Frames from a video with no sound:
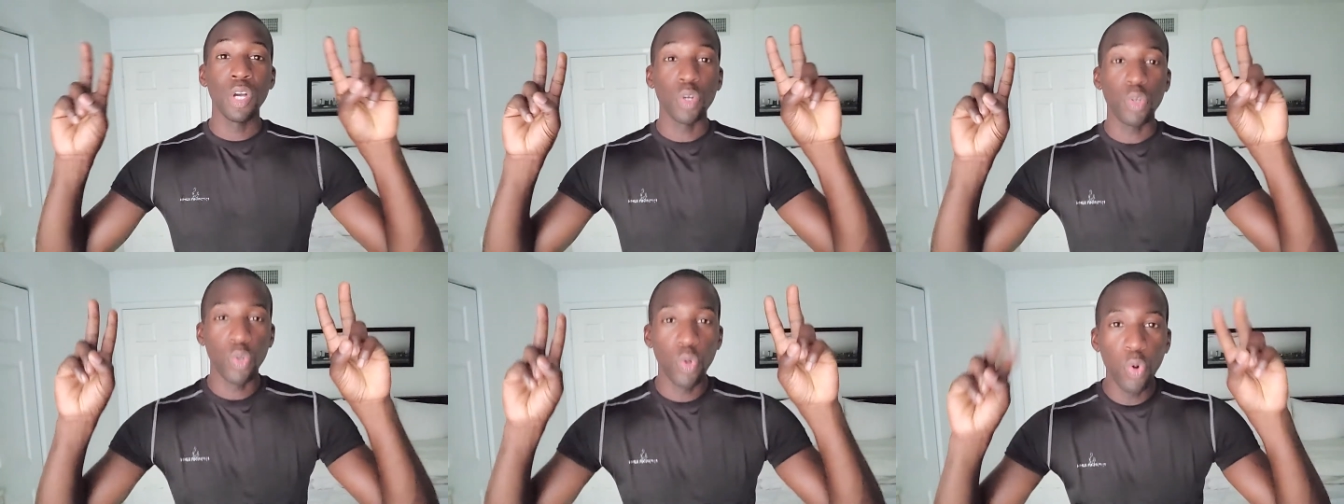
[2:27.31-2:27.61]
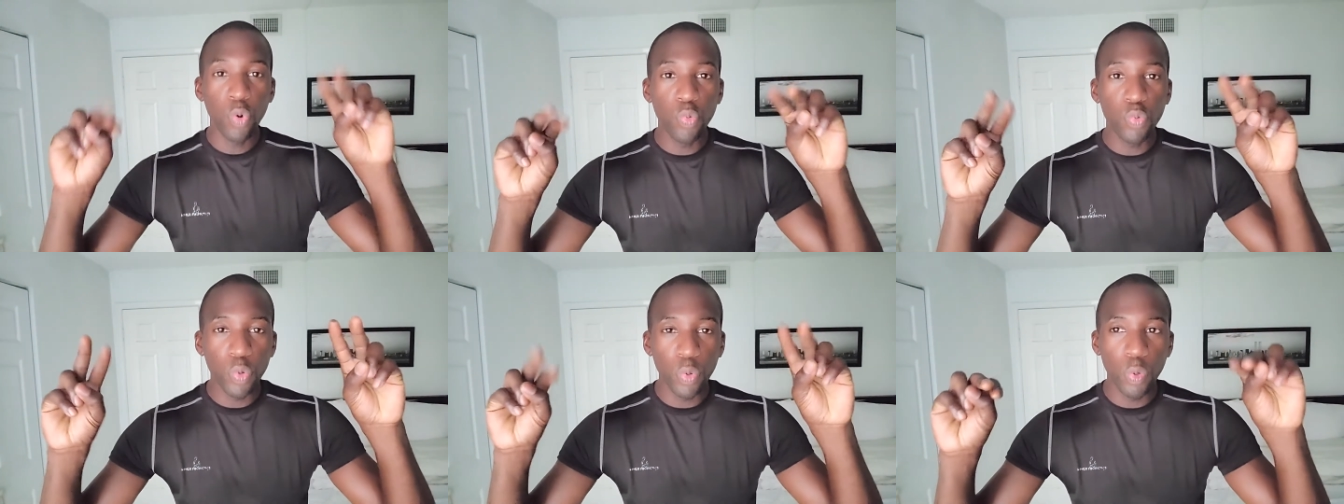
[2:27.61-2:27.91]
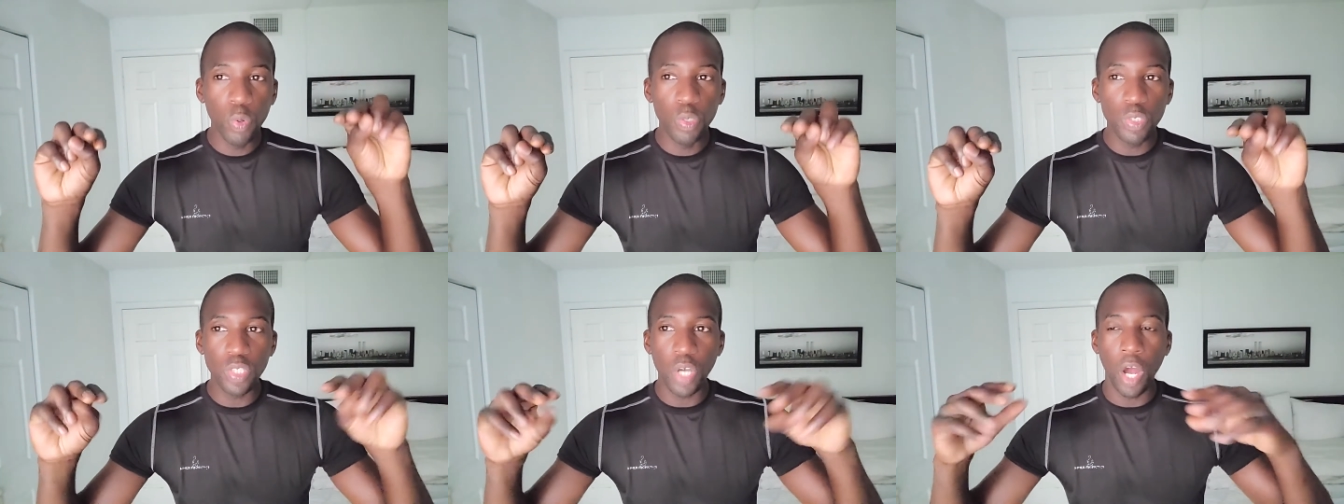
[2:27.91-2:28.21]

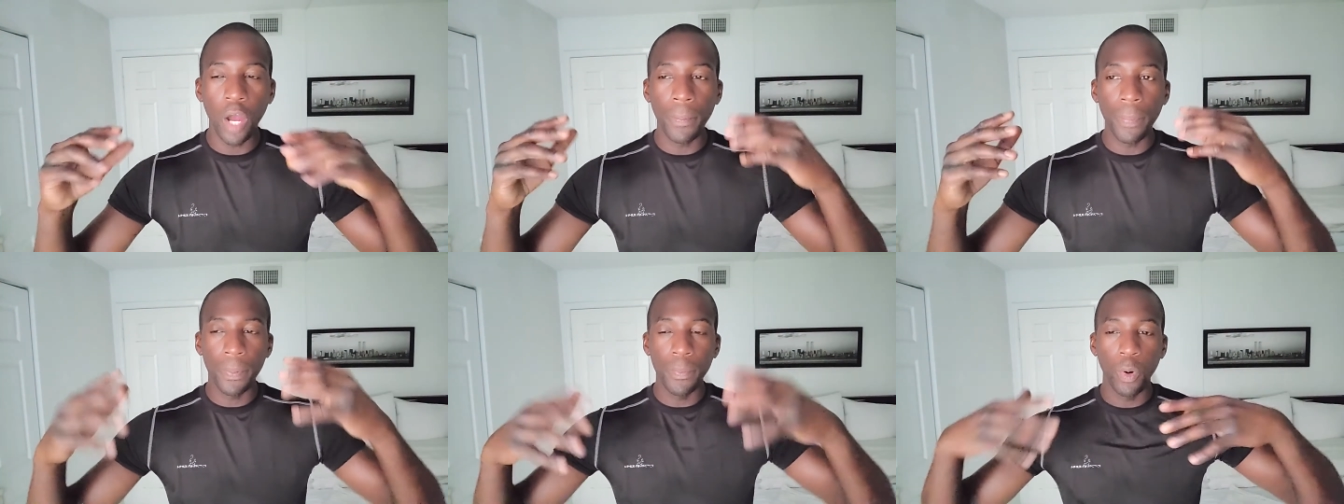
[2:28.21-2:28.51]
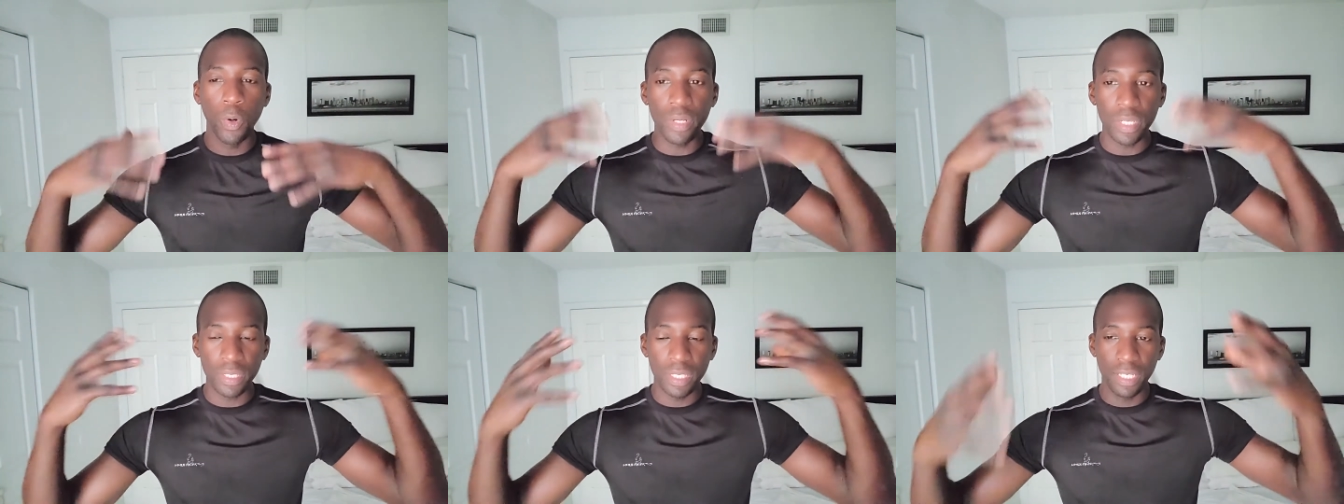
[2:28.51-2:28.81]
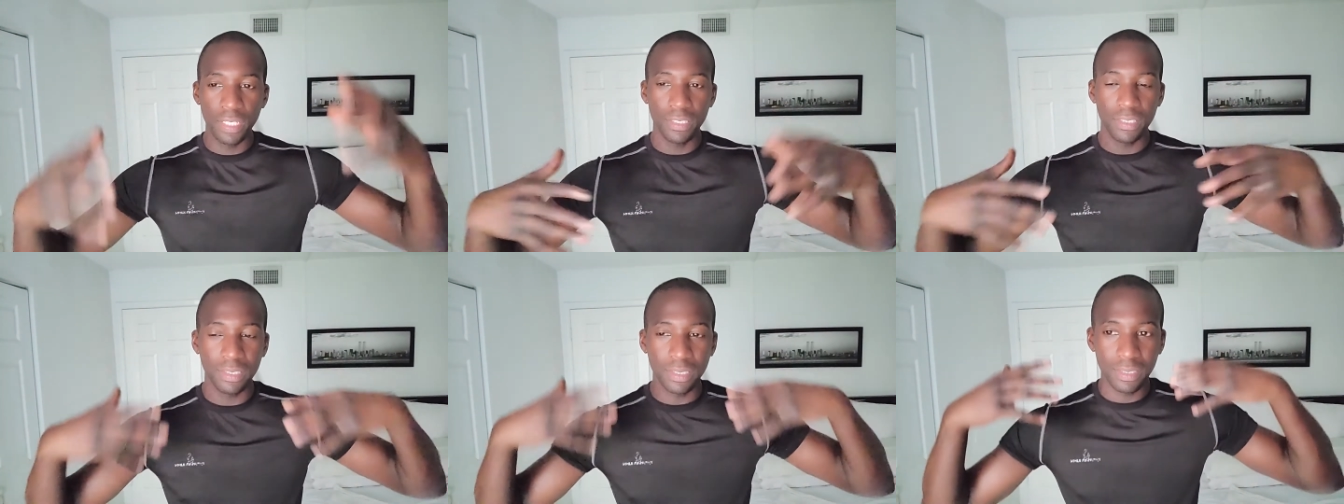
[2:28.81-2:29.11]
gurus are promoting
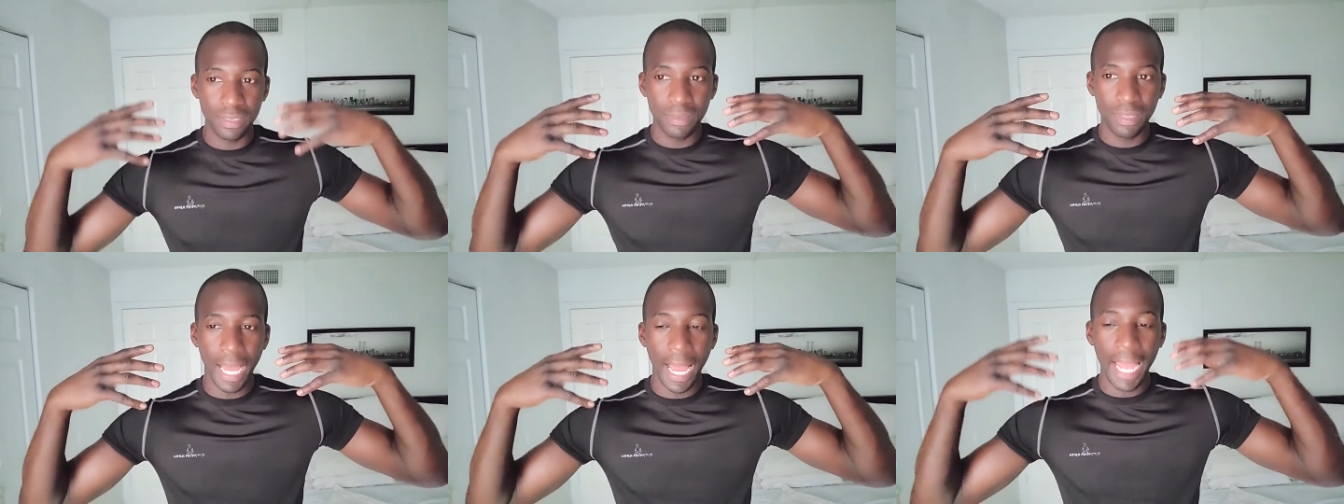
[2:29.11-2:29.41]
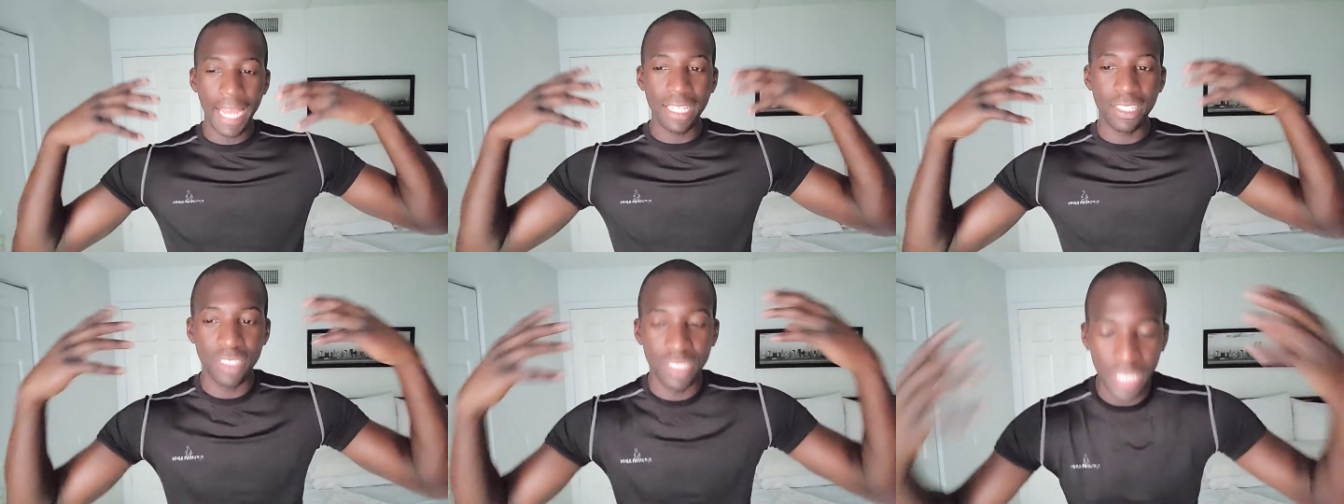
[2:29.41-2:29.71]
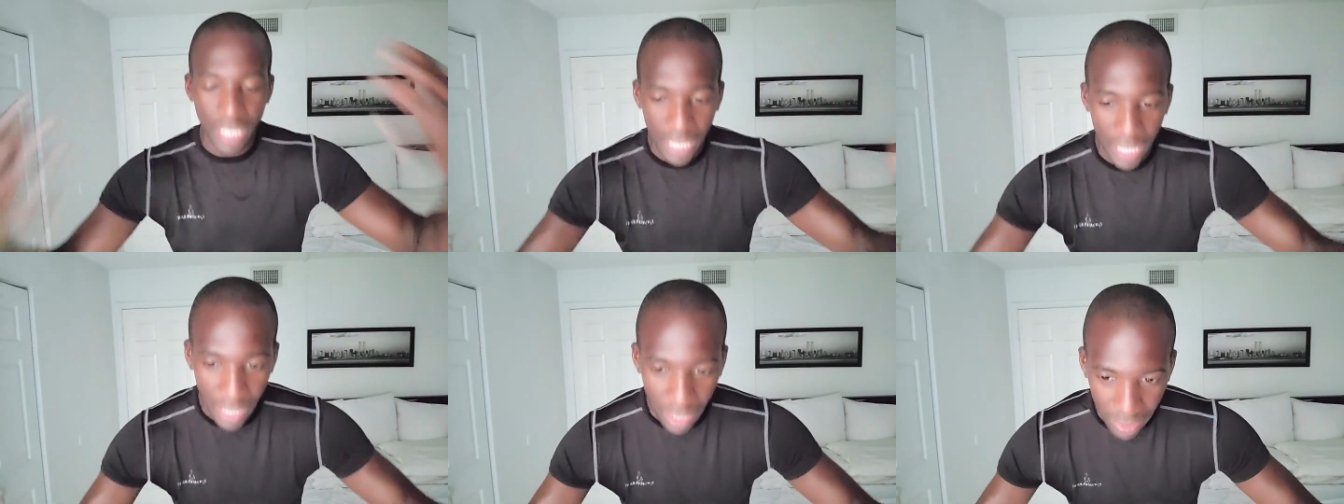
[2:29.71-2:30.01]
this
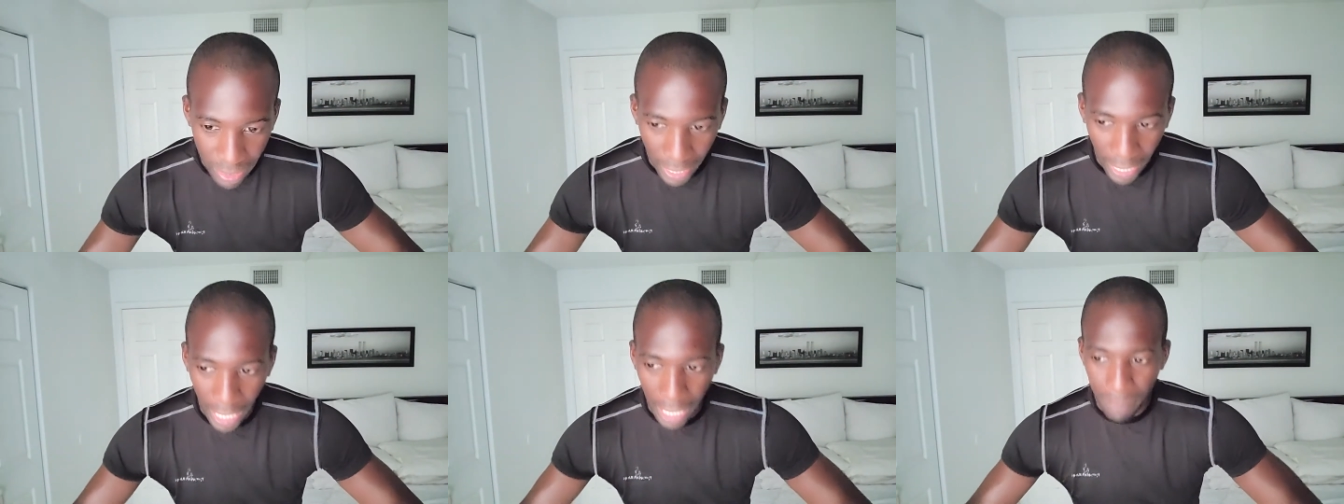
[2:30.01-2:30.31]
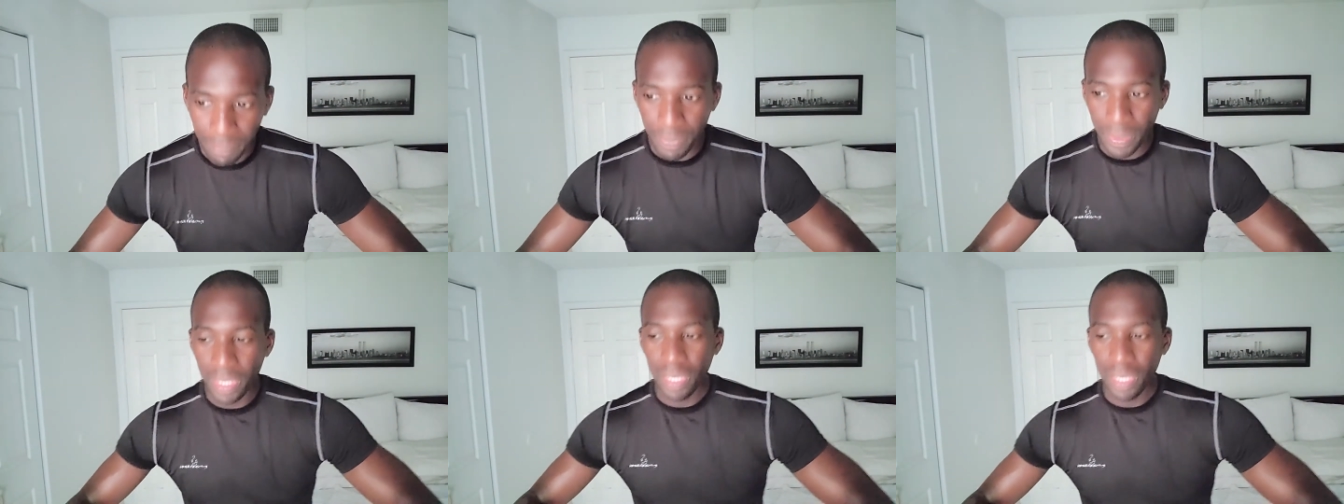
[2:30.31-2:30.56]
idea that